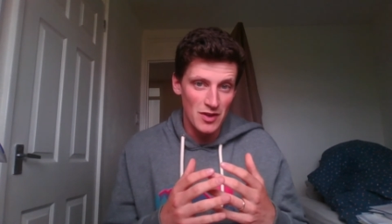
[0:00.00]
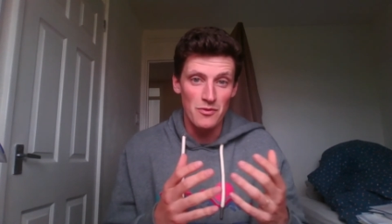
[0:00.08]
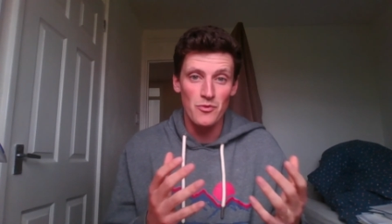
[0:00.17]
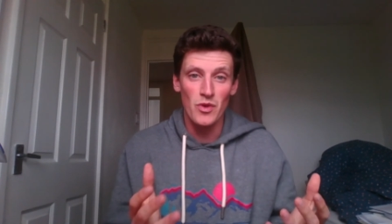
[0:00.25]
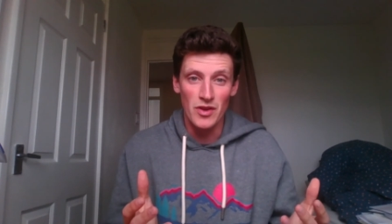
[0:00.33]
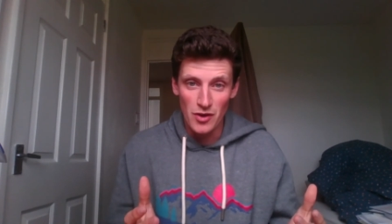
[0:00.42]

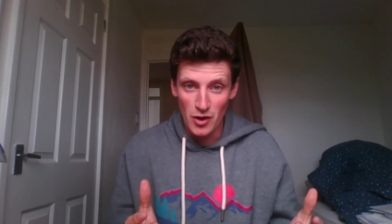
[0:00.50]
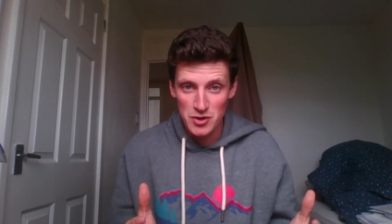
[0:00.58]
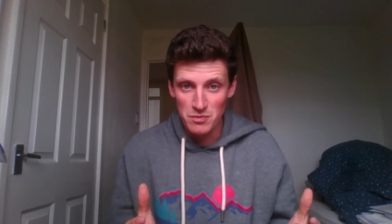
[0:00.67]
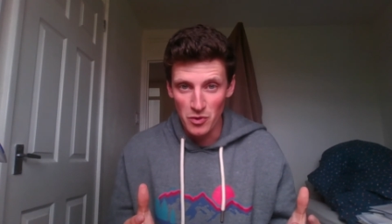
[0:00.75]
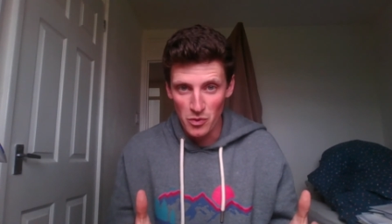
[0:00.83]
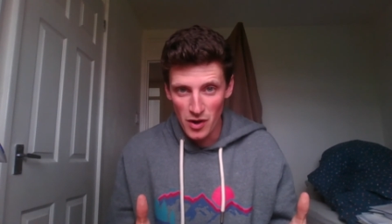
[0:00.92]
what the
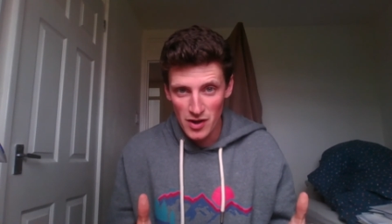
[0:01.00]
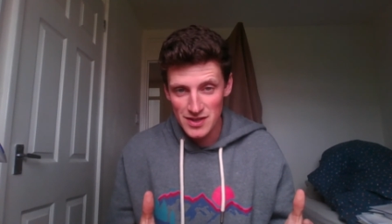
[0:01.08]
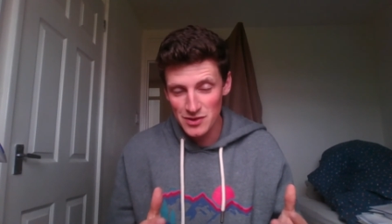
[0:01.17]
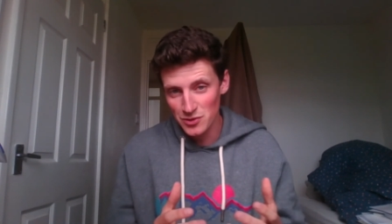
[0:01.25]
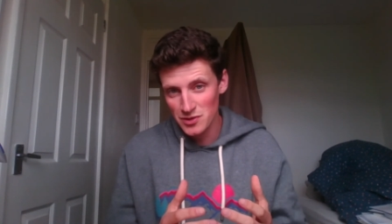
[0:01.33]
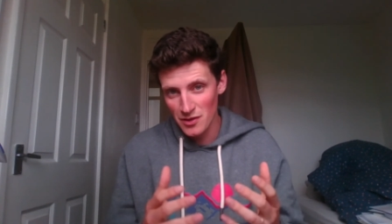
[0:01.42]
gospel was, and
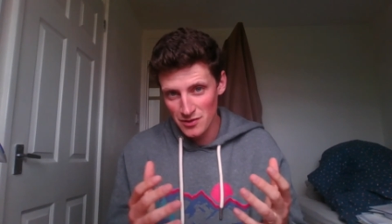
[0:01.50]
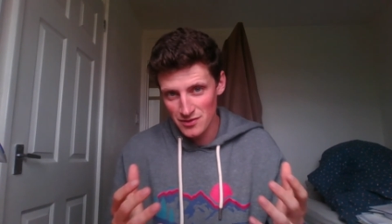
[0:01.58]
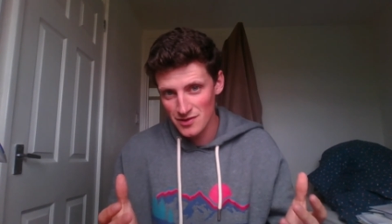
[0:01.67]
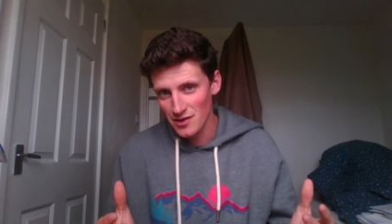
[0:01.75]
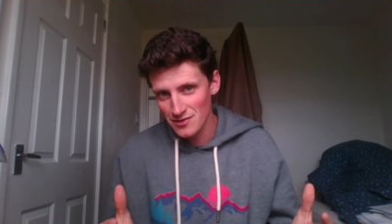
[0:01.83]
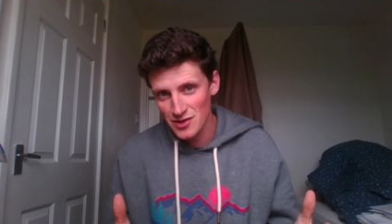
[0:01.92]
also
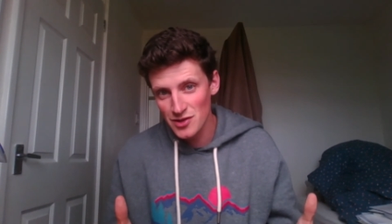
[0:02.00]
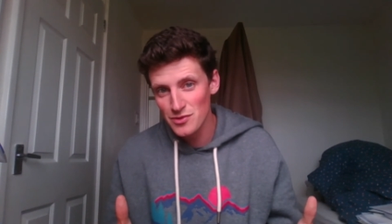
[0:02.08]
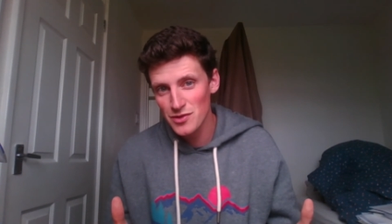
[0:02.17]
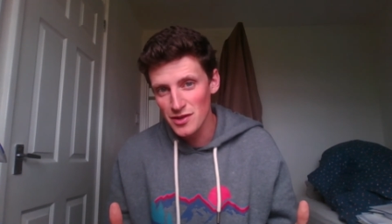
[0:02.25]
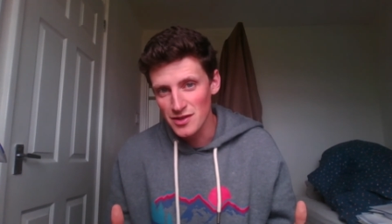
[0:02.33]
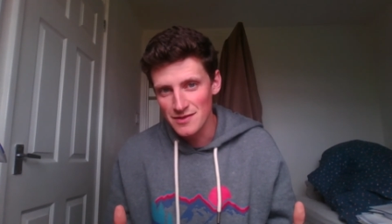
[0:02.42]
to, to do
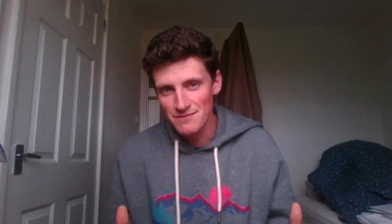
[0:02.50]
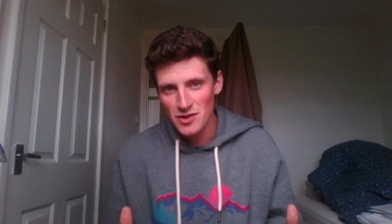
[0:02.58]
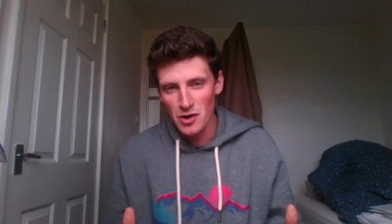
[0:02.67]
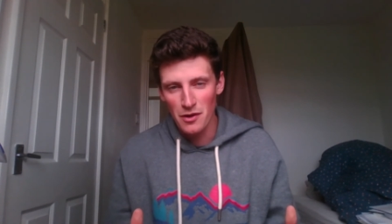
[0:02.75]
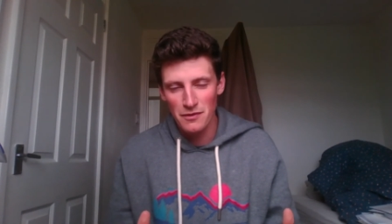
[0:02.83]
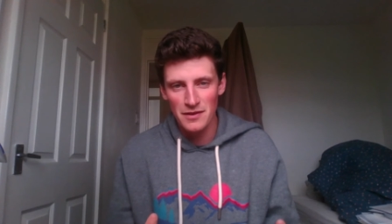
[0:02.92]
good, to
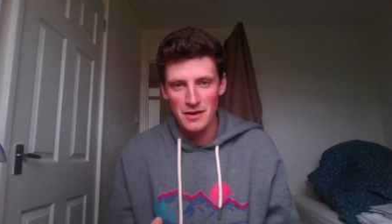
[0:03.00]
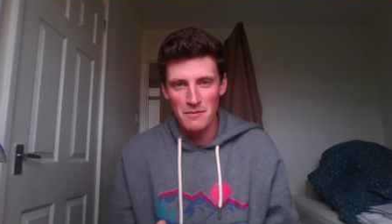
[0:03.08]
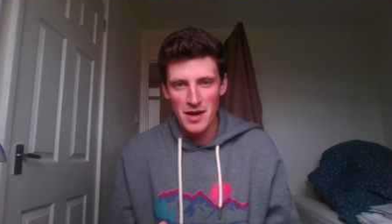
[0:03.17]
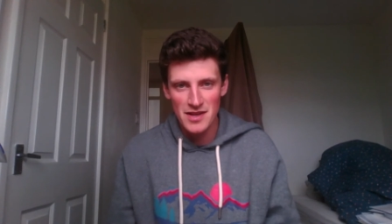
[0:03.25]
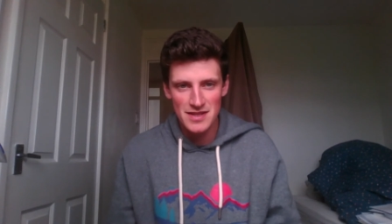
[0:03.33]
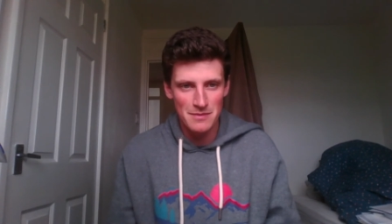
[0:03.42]
offer
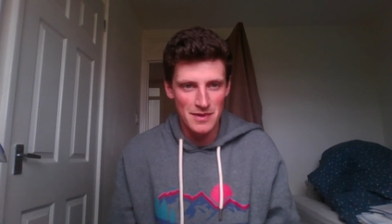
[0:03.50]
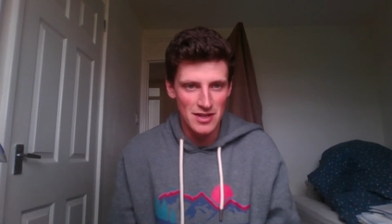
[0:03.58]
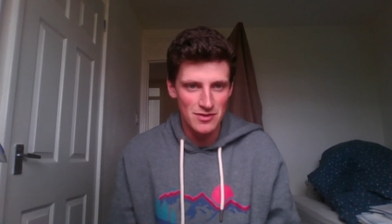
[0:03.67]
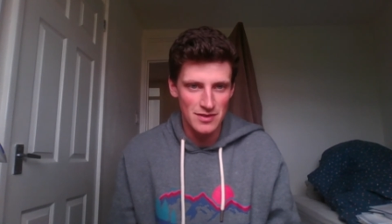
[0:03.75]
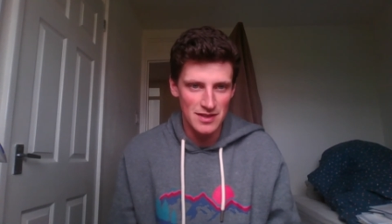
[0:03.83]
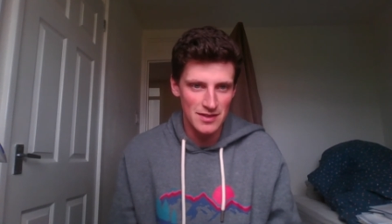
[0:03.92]
mercy
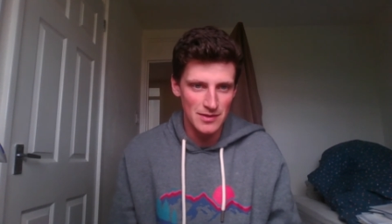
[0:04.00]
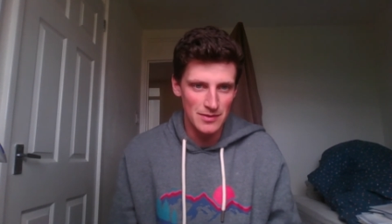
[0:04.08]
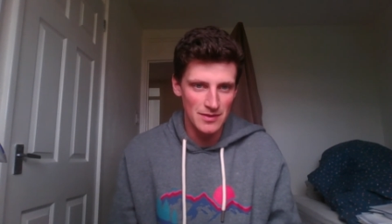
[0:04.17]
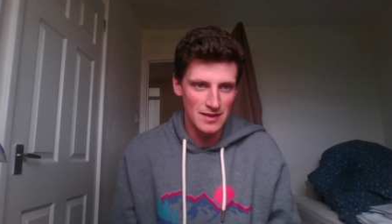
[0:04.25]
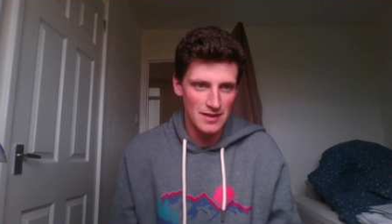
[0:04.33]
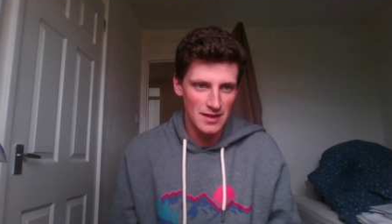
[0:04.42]
ministry to
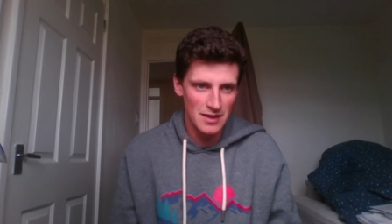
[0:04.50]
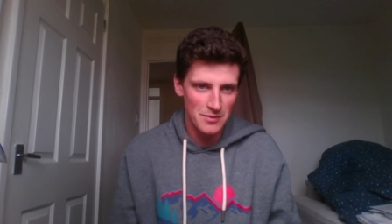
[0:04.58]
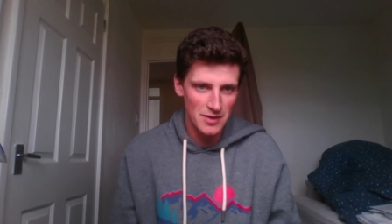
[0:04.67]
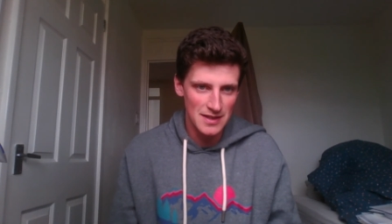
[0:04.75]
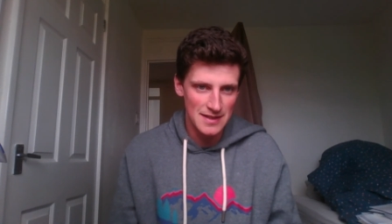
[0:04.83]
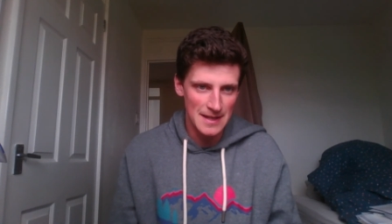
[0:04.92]
the
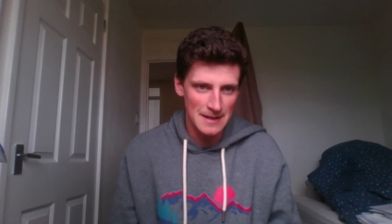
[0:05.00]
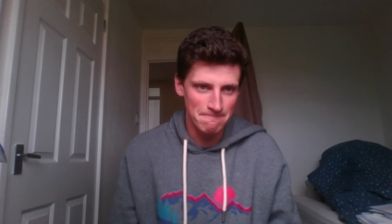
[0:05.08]
community.